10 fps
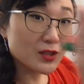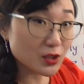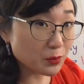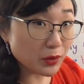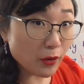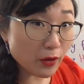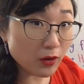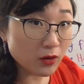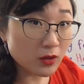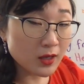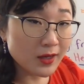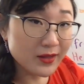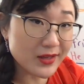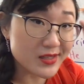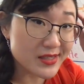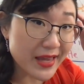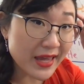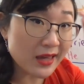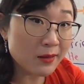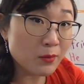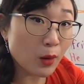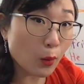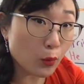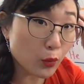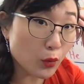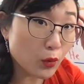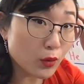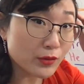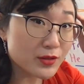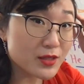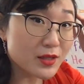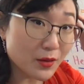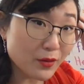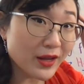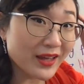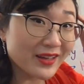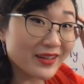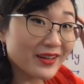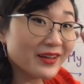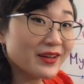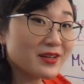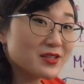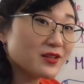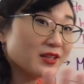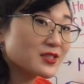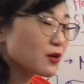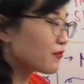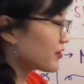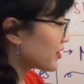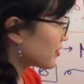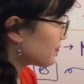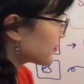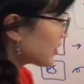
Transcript: to plural. The same rules, okay? So let's go over here.